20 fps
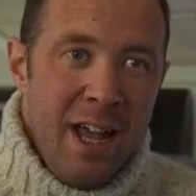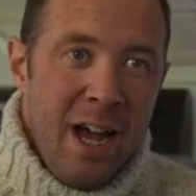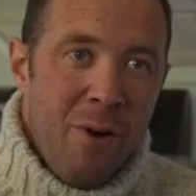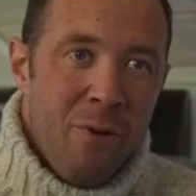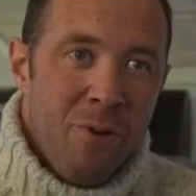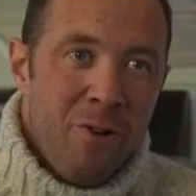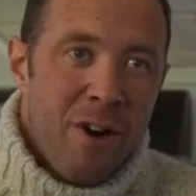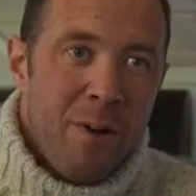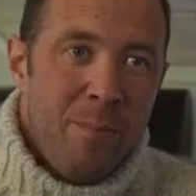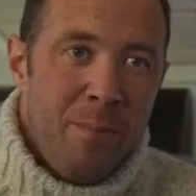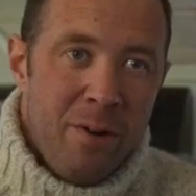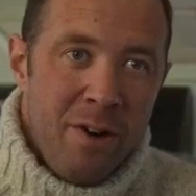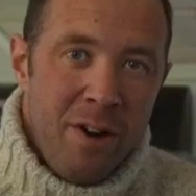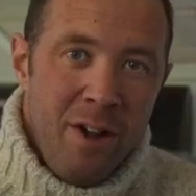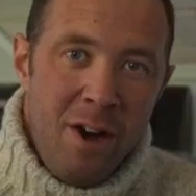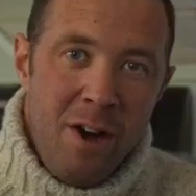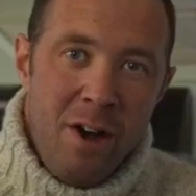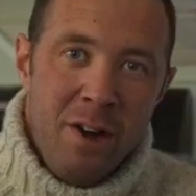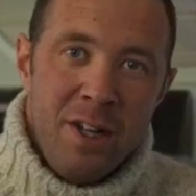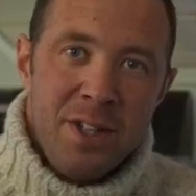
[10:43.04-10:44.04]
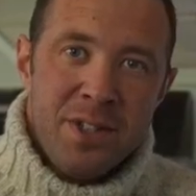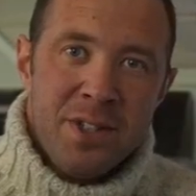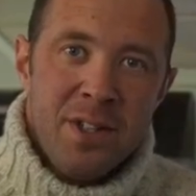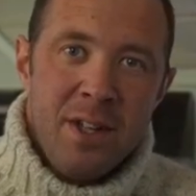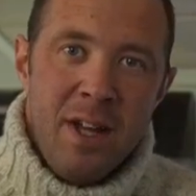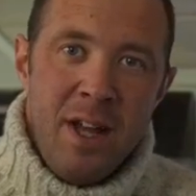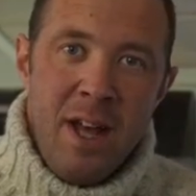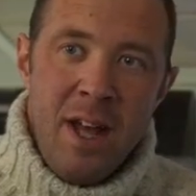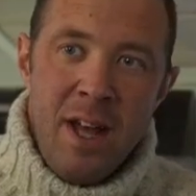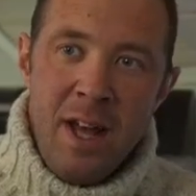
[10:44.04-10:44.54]
aurora
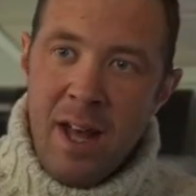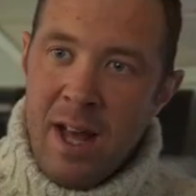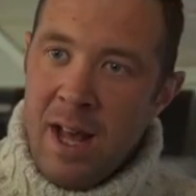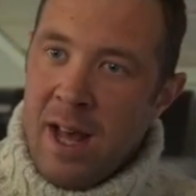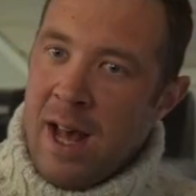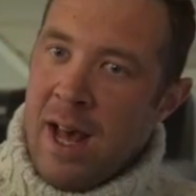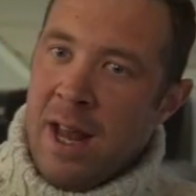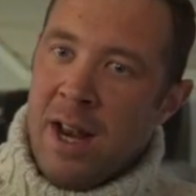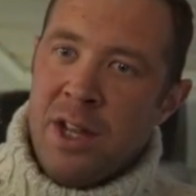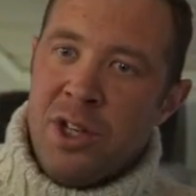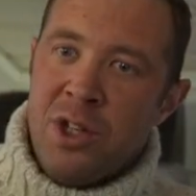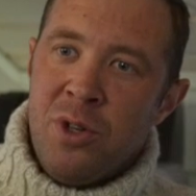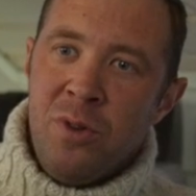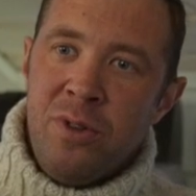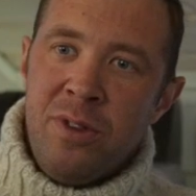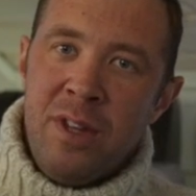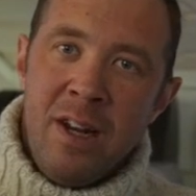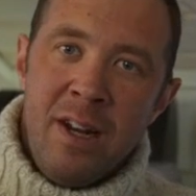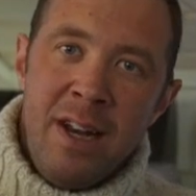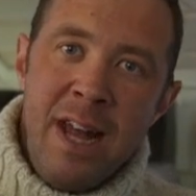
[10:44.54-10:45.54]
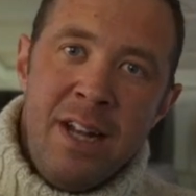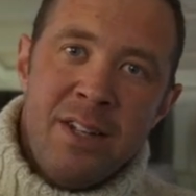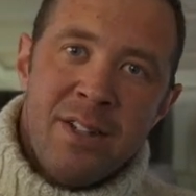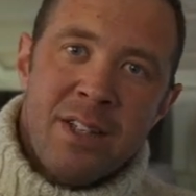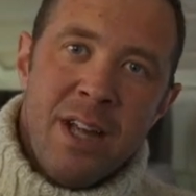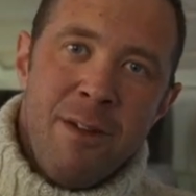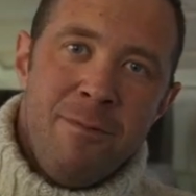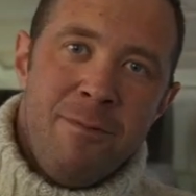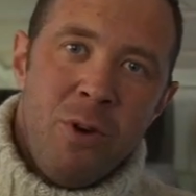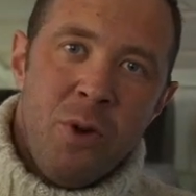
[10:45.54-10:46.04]
borealis, and I shooting
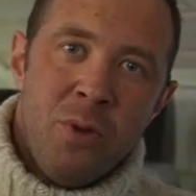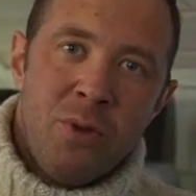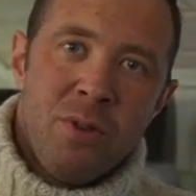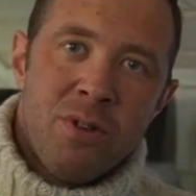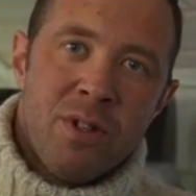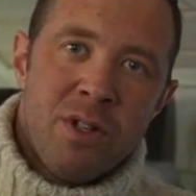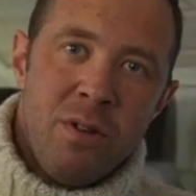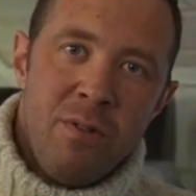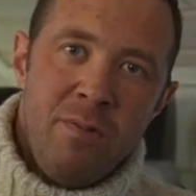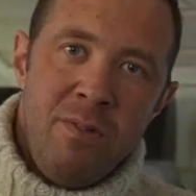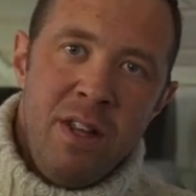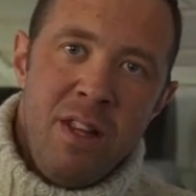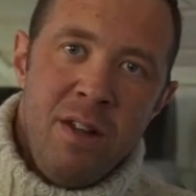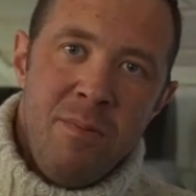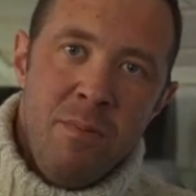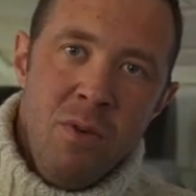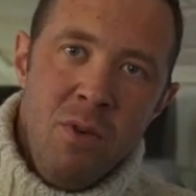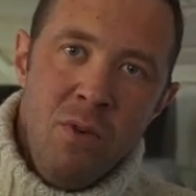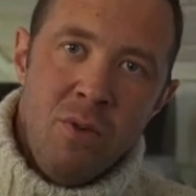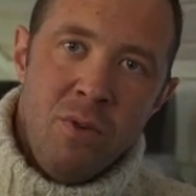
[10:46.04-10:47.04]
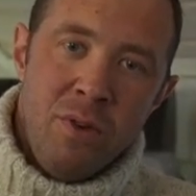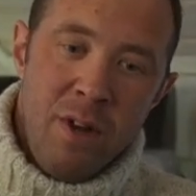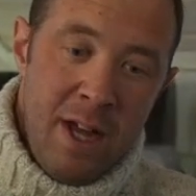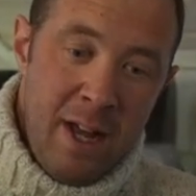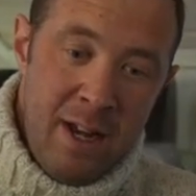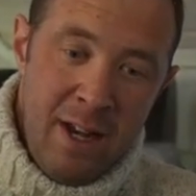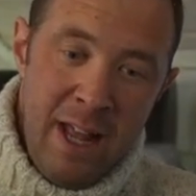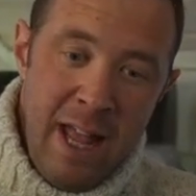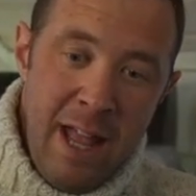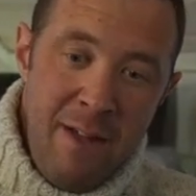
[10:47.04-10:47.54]
landscape photos with the moon
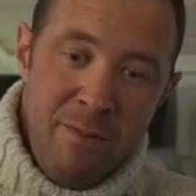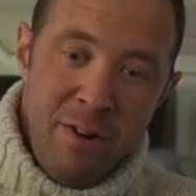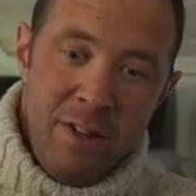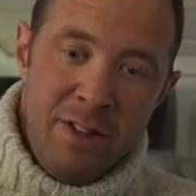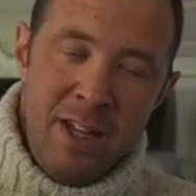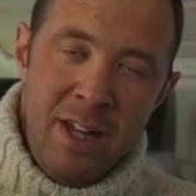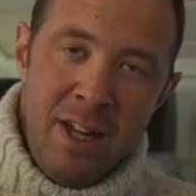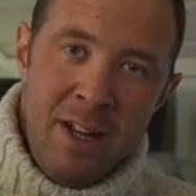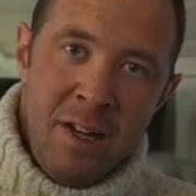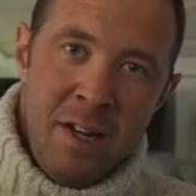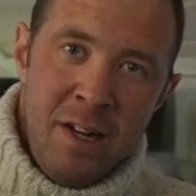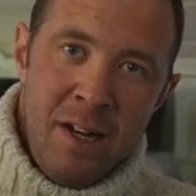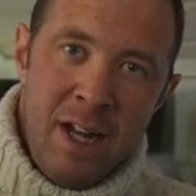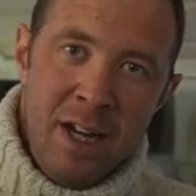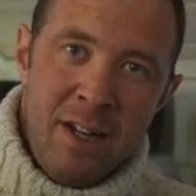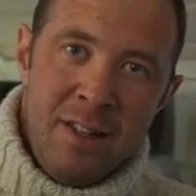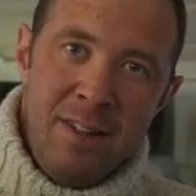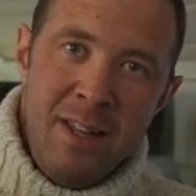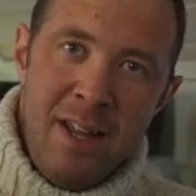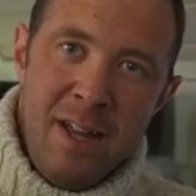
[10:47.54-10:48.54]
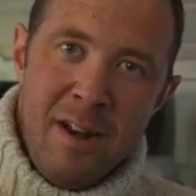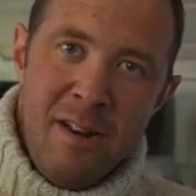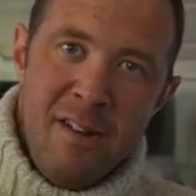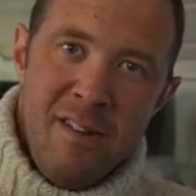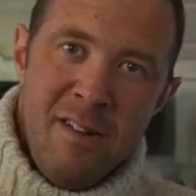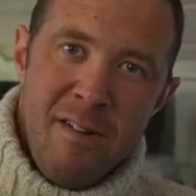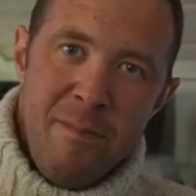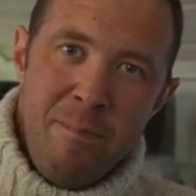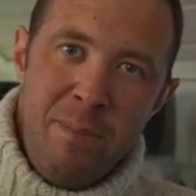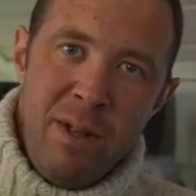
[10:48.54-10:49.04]
and everything like there
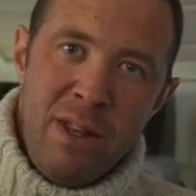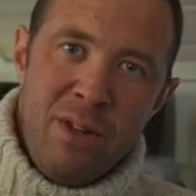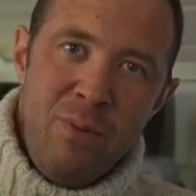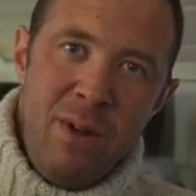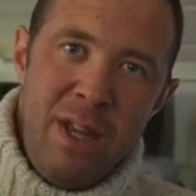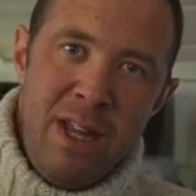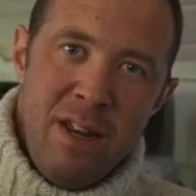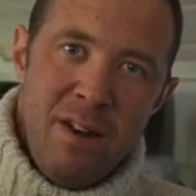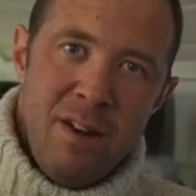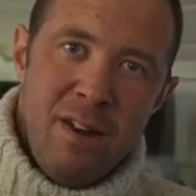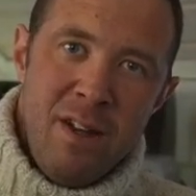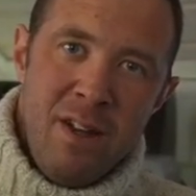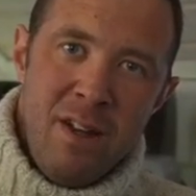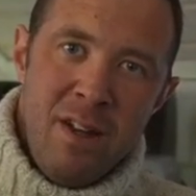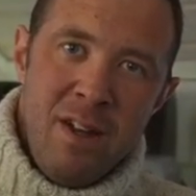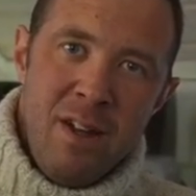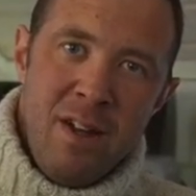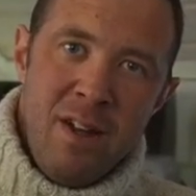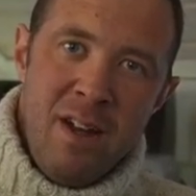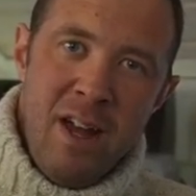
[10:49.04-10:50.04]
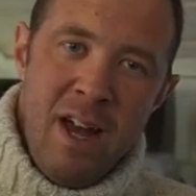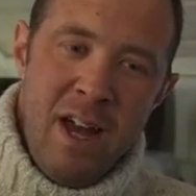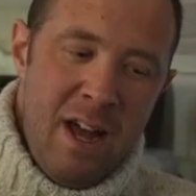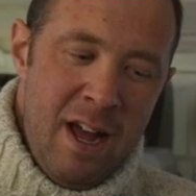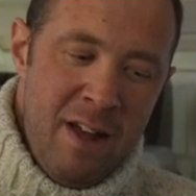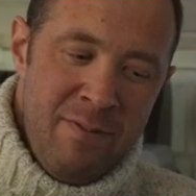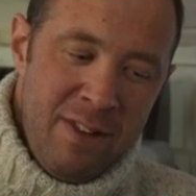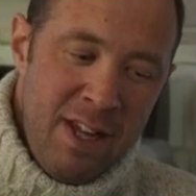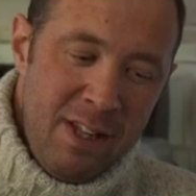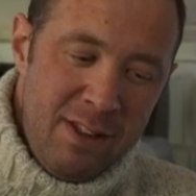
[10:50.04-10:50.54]
between.
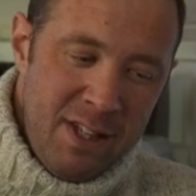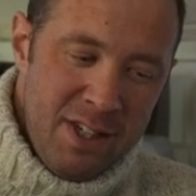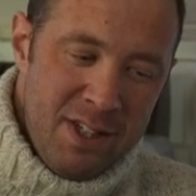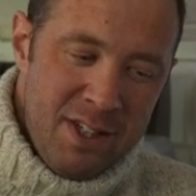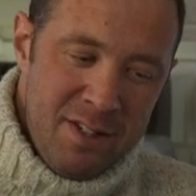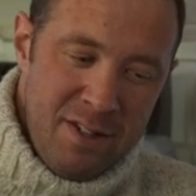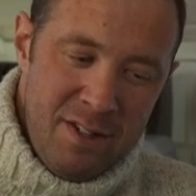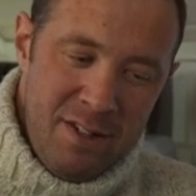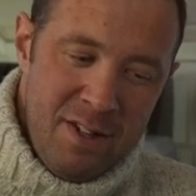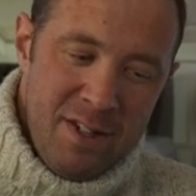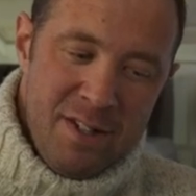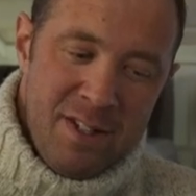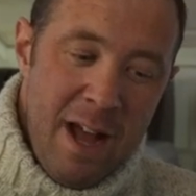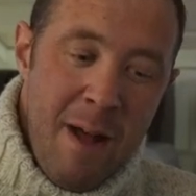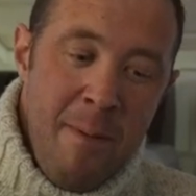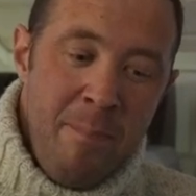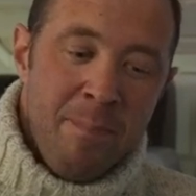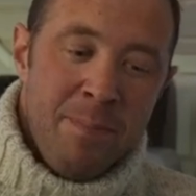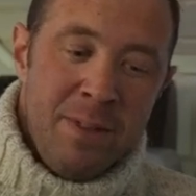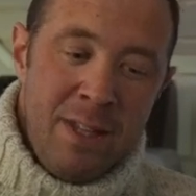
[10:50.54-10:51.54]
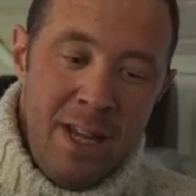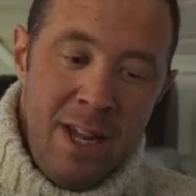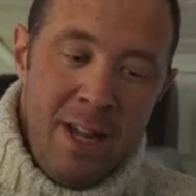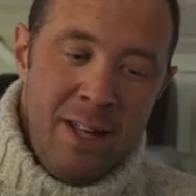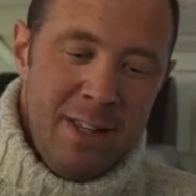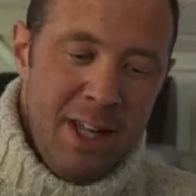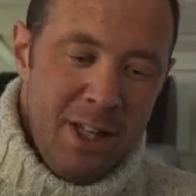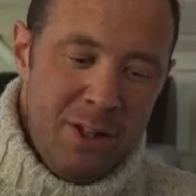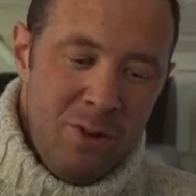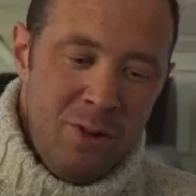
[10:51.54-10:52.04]
And that is
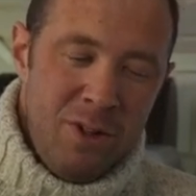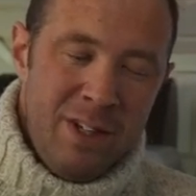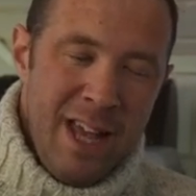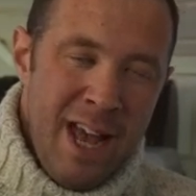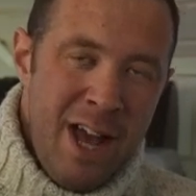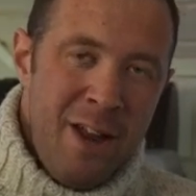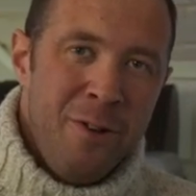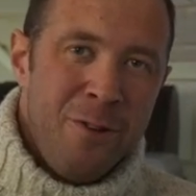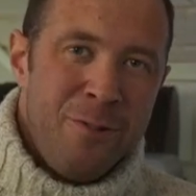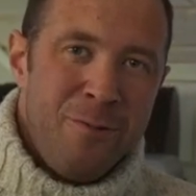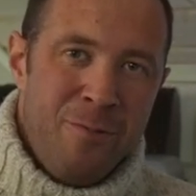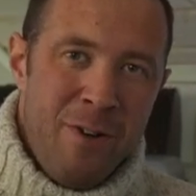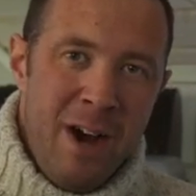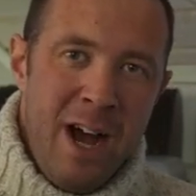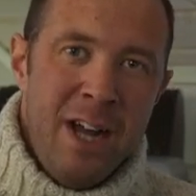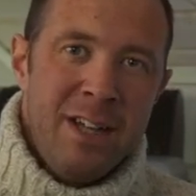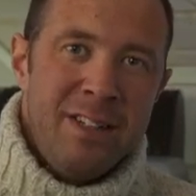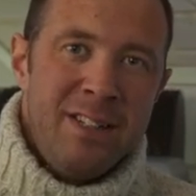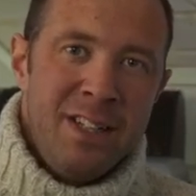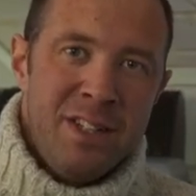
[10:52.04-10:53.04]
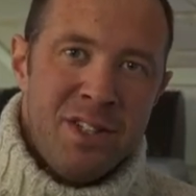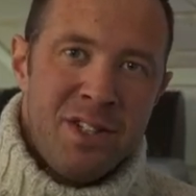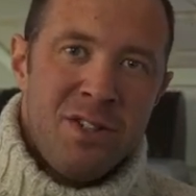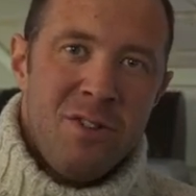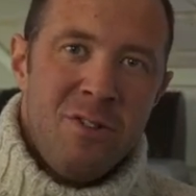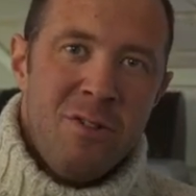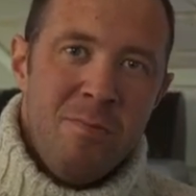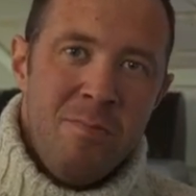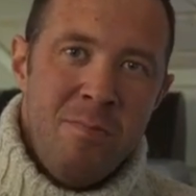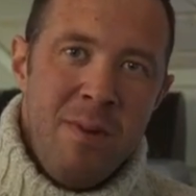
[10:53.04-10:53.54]
something that you cannot find in
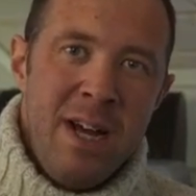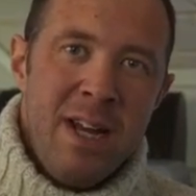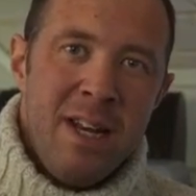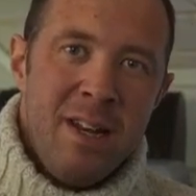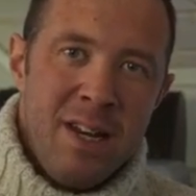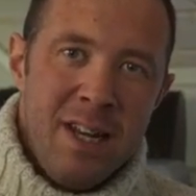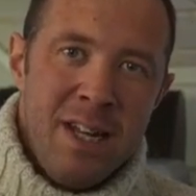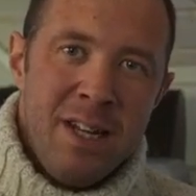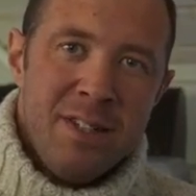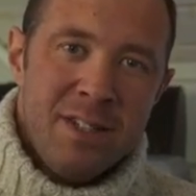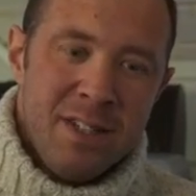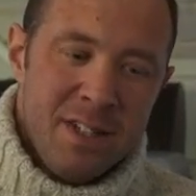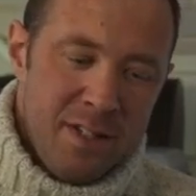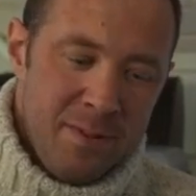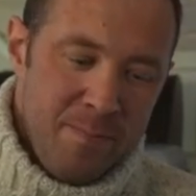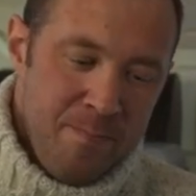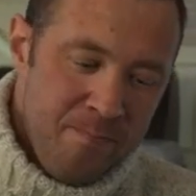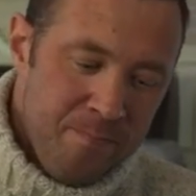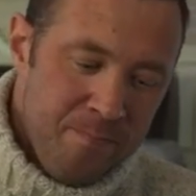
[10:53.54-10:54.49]
so many lenses.